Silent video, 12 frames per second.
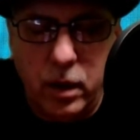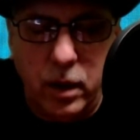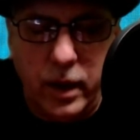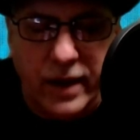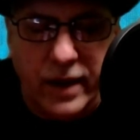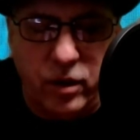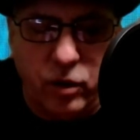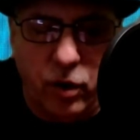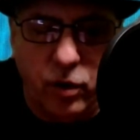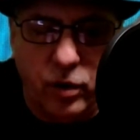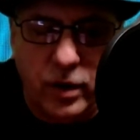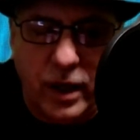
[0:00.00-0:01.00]
As it
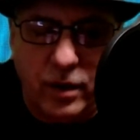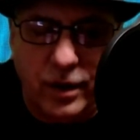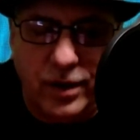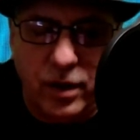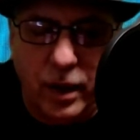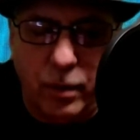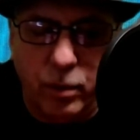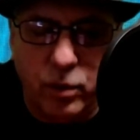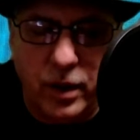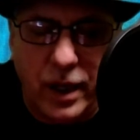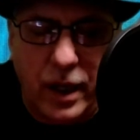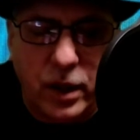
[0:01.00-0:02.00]
turns out, these labels
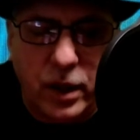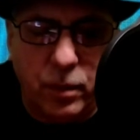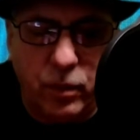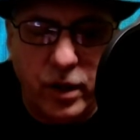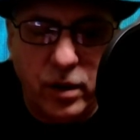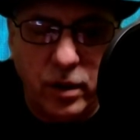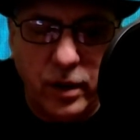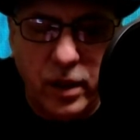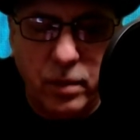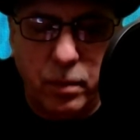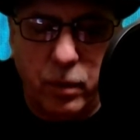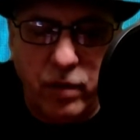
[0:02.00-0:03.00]
are not expiration
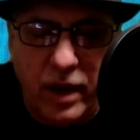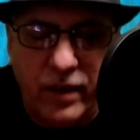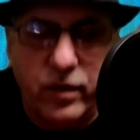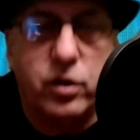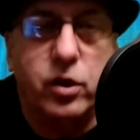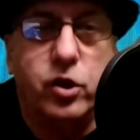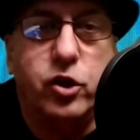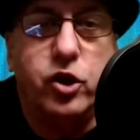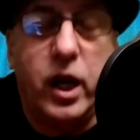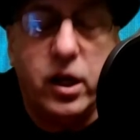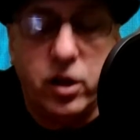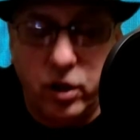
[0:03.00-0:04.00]
dates, but rather
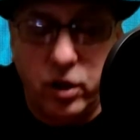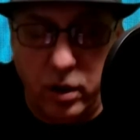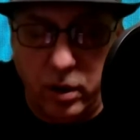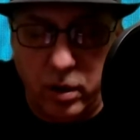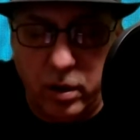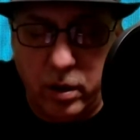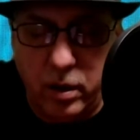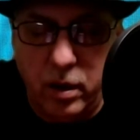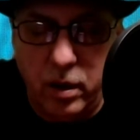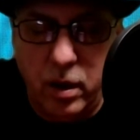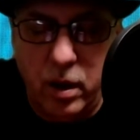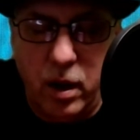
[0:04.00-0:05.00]
suggestions
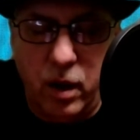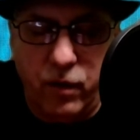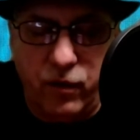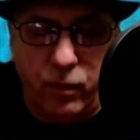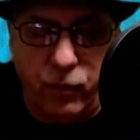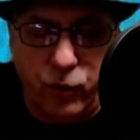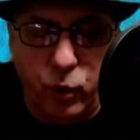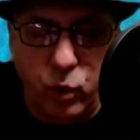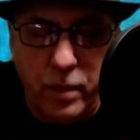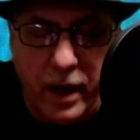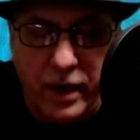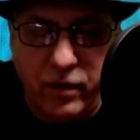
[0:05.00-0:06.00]
from
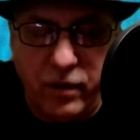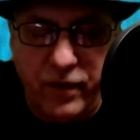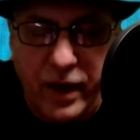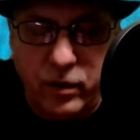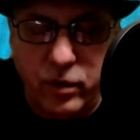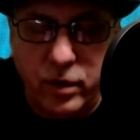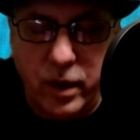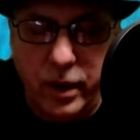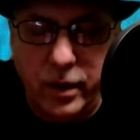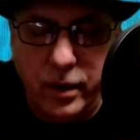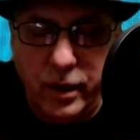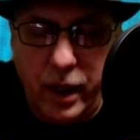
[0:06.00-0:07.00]
food manufacturers that
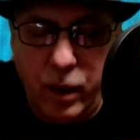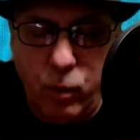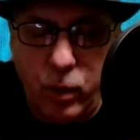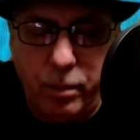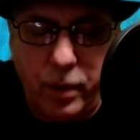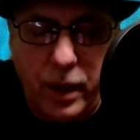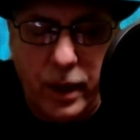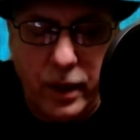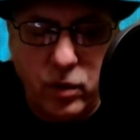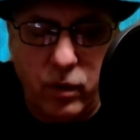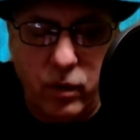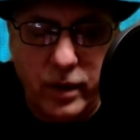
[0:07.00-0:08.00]
indicate when
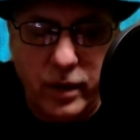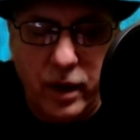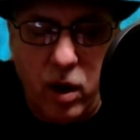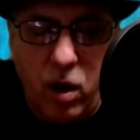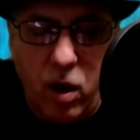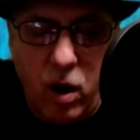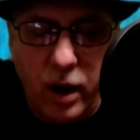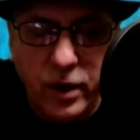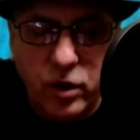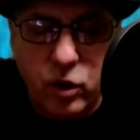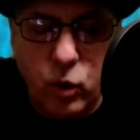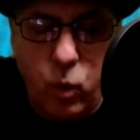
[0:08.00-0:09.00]
products are at their
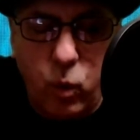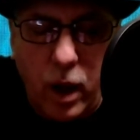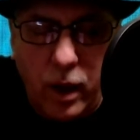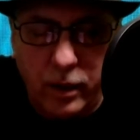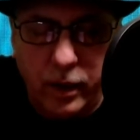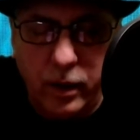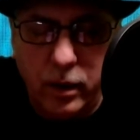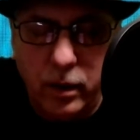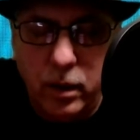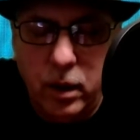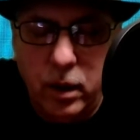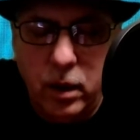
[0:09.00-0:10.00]
highest quality,
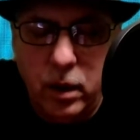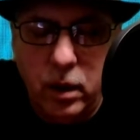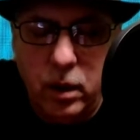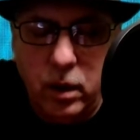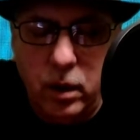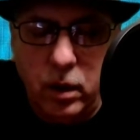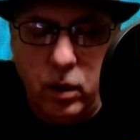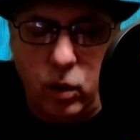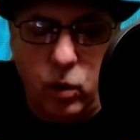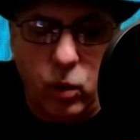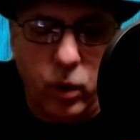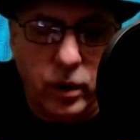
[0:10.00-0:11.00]

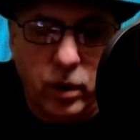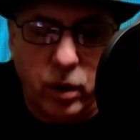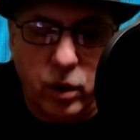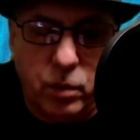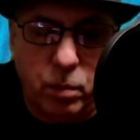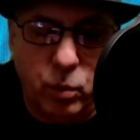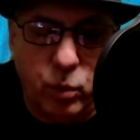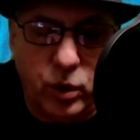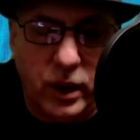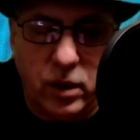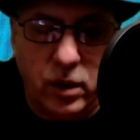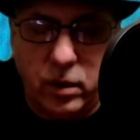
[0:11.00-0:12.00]
according to the Spruce
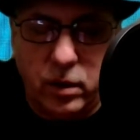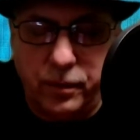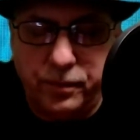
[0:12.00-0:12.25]
Eats.